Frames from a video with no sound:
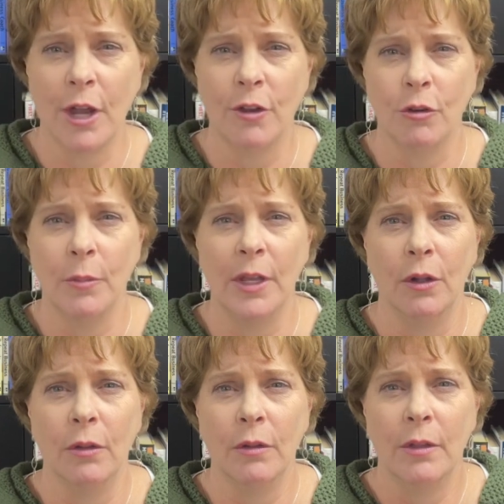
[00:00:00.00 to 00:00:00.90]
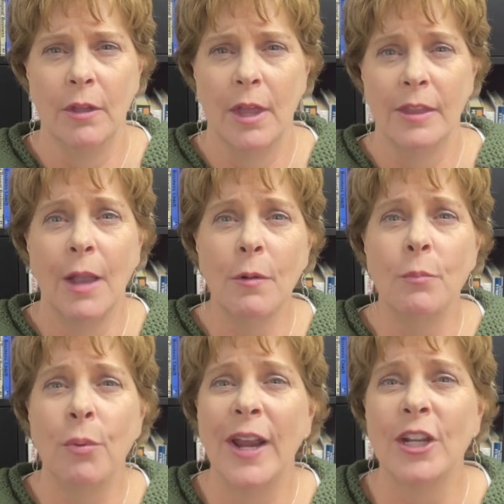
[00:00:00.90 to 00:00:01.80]
on your meal, they would
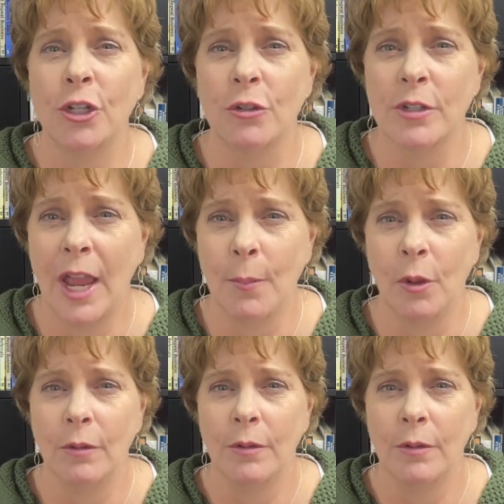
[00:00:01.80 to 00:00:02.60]
bring it to your table.